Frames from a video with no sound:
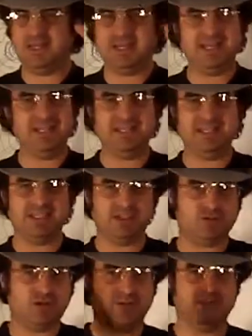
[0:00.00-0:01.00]
and anything
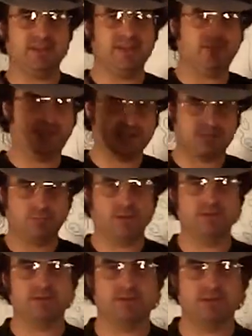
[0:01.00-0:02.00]
that's traveling that fast
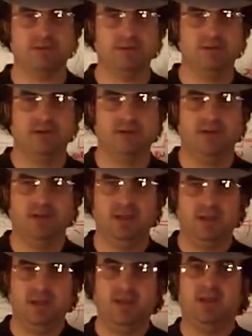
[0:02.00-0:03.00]
compresses.
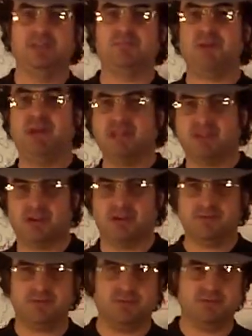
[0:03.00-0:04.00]
As mass
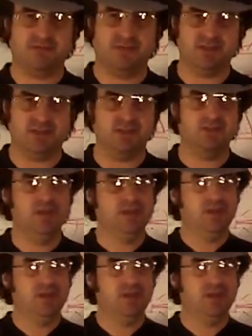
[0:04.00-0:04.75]
curves towards infinity. So,